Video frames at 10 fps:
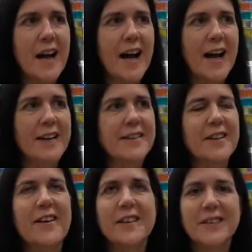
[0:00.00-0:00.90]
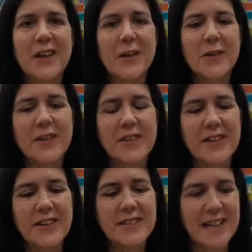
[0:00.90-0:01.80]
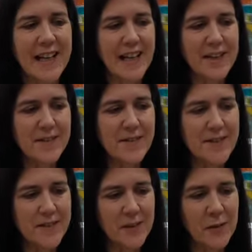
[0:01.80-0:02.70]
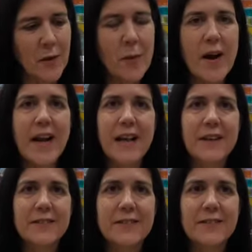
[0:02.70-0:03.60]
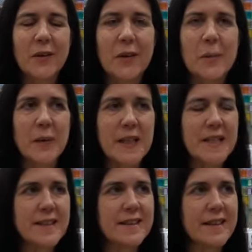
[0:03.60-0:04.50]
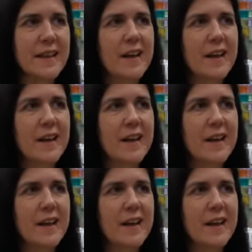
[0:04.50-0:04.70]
and I sewed the sleeves the wrong way on the bodice,